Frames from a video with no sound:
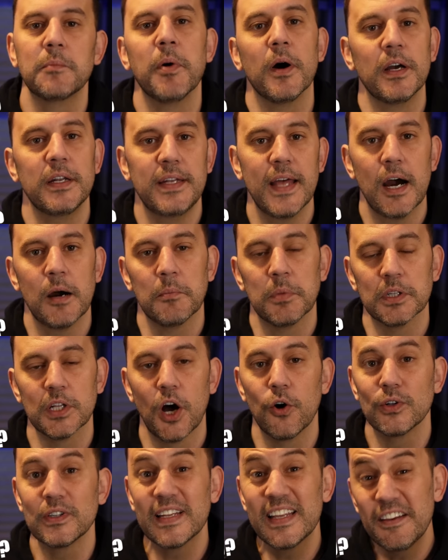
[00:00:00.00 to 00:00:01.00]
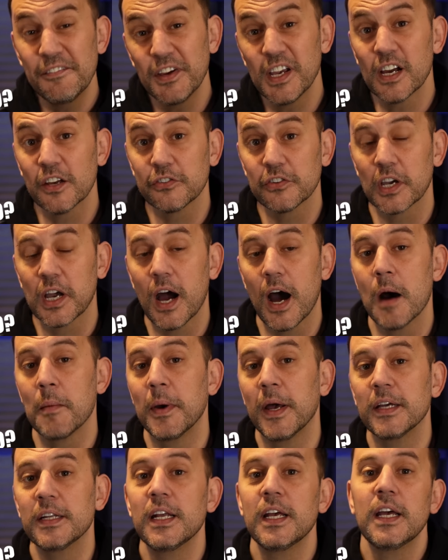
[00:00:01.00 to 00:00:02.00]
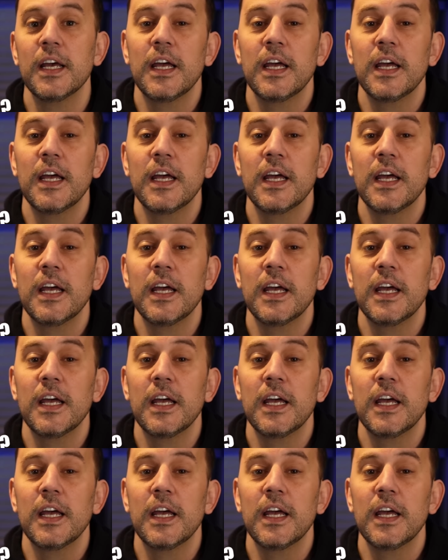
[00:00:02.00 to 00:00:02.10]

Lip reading: button down below, leaving us a comment,